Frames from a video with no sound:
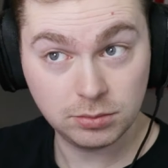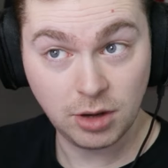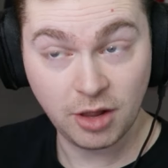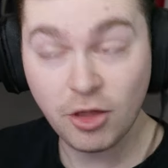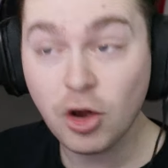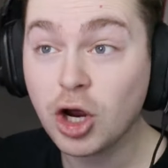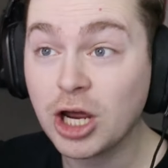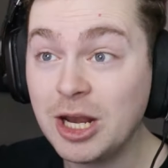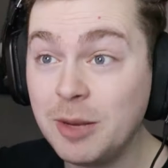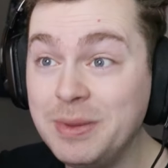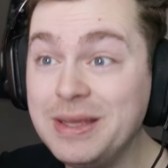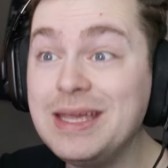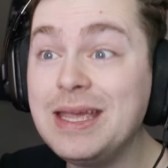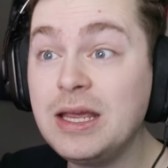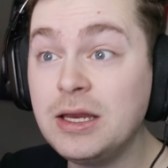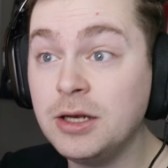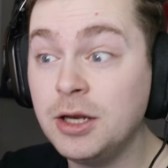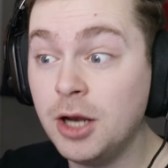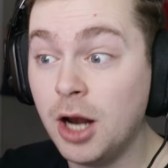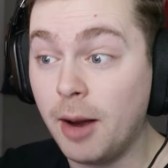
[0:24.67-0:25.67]
They're gonna be
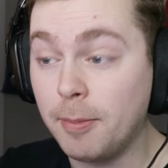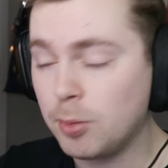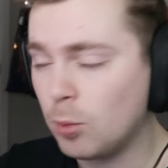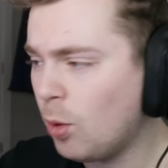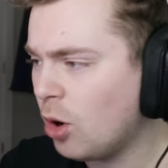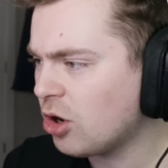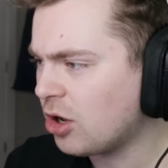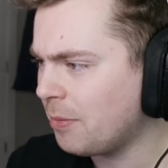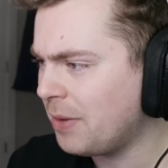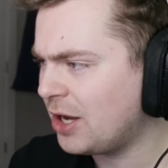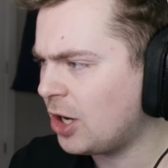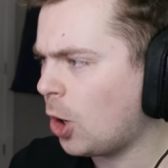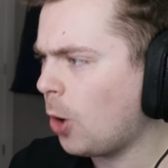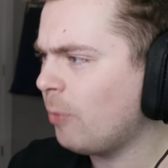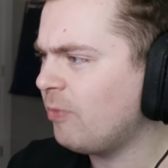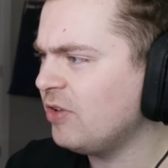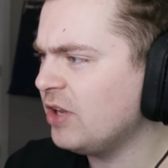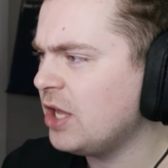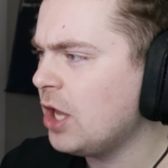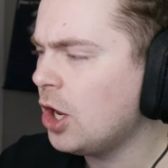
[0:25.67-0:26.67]
eating it up. Welcome in, and
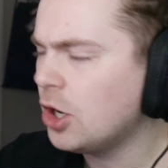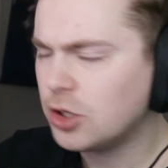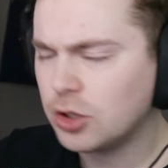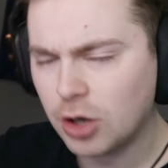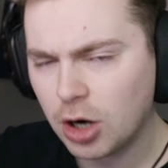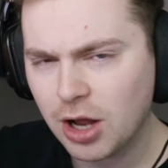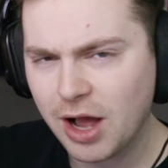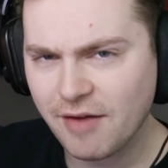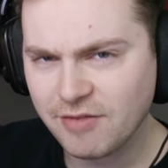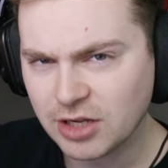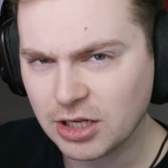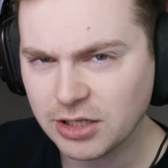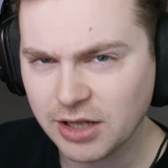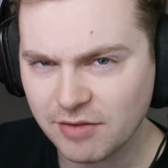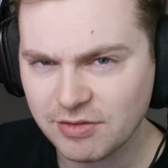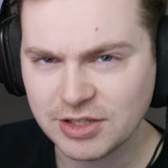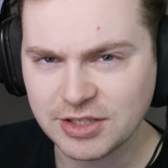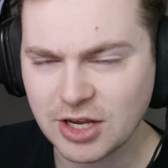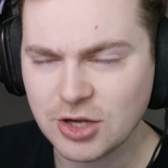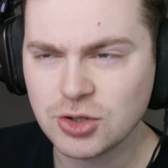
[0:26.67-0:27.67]
hopefully you're all having a
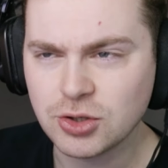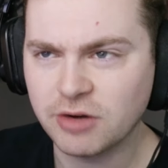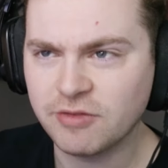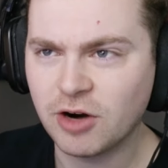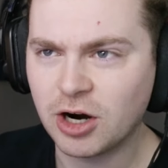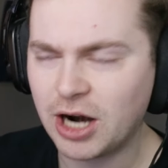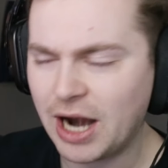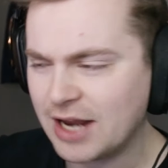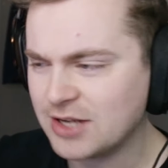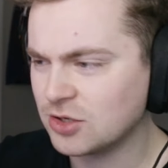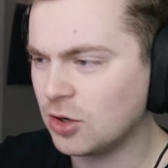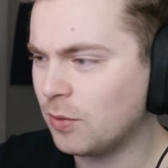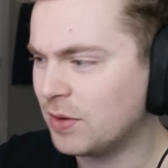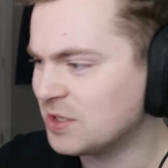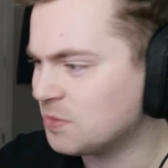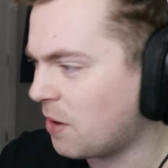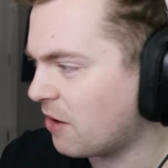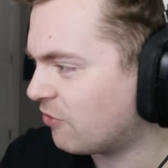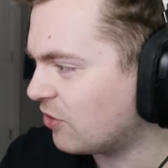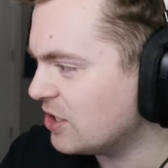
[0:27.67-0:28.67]
lovely day so far. As
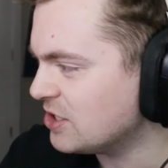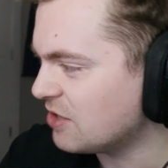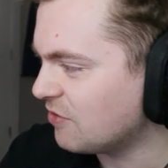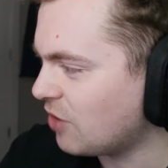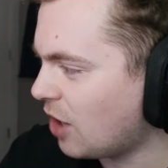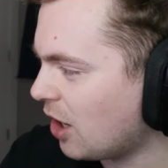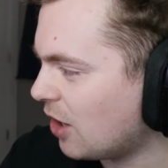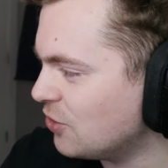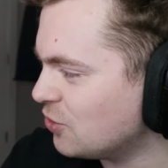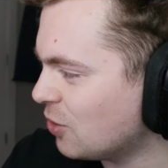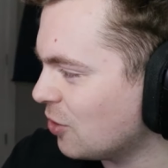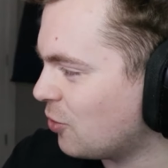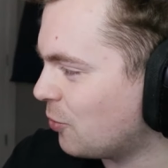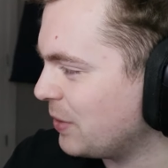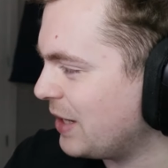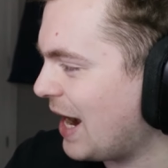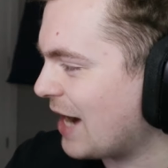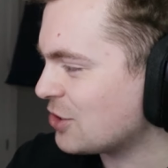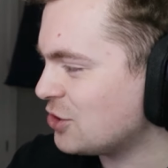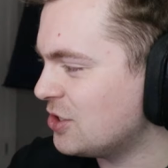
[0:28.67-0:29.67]
always, my friends, if y'all enjoy the
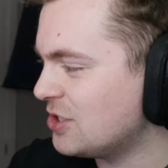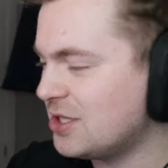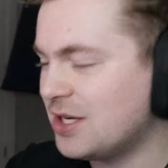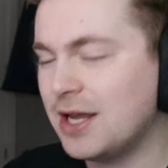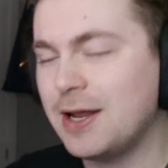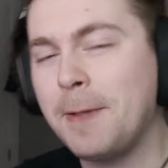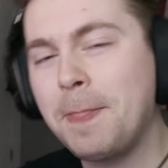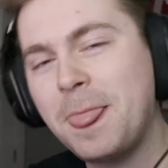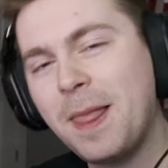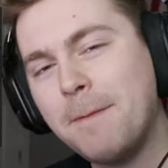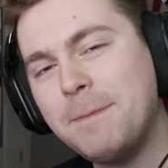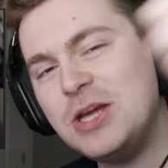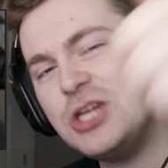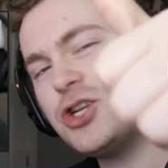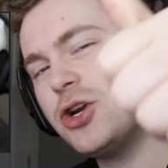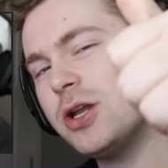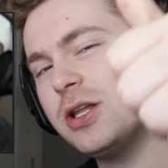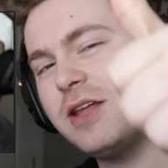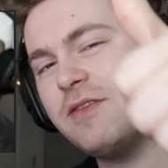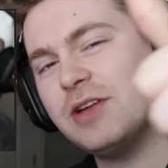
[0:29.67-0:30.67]
reaction today, be
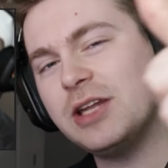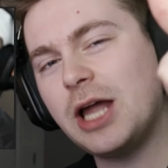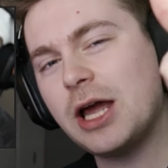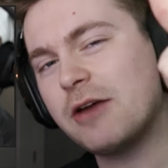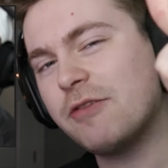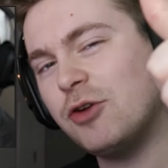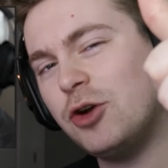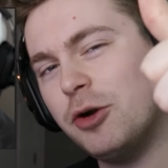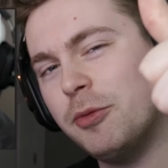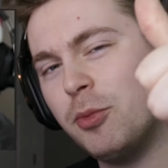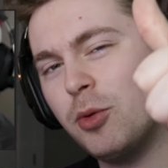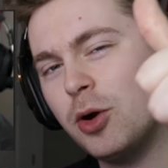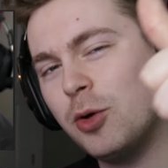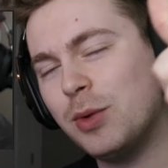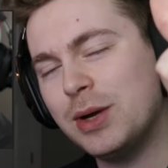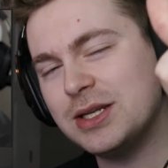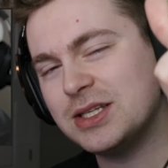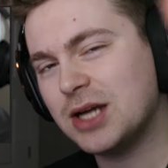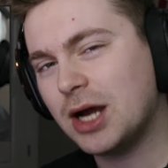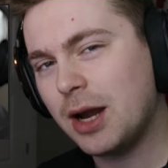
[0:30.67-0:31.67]
sure to leave a like for your boy
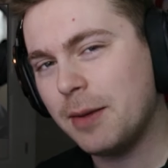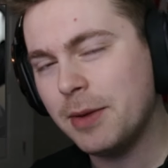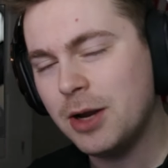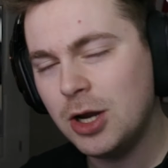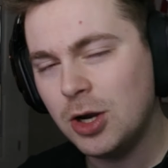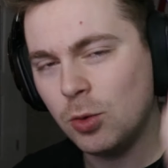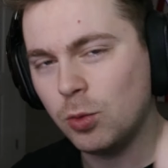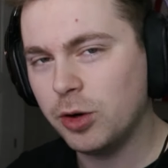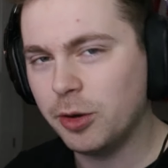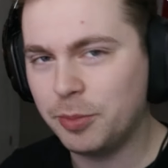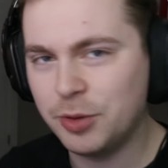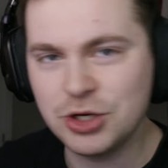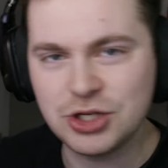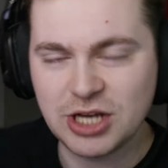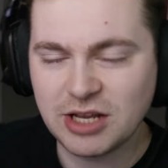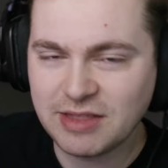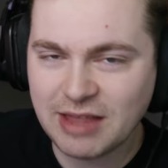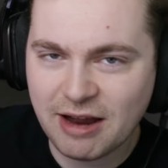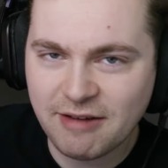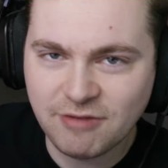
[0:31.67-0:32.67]
one time. Would
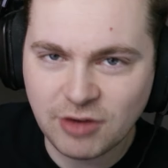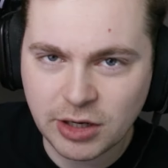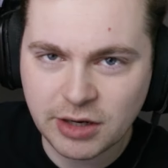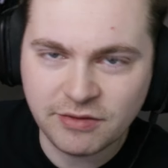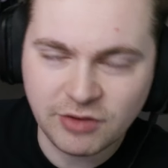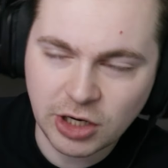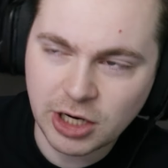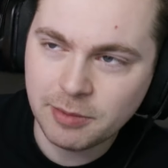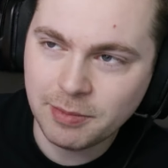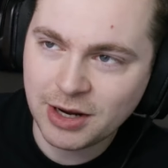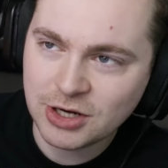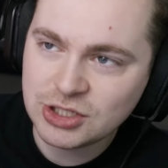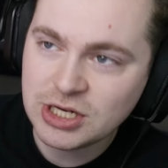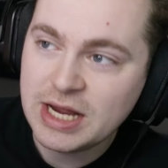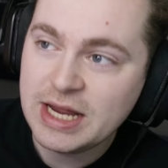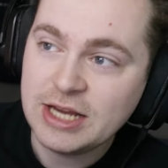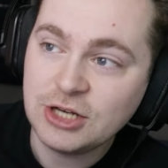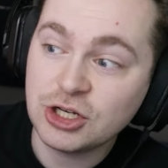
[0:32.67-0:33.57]
appreciate that very, very much.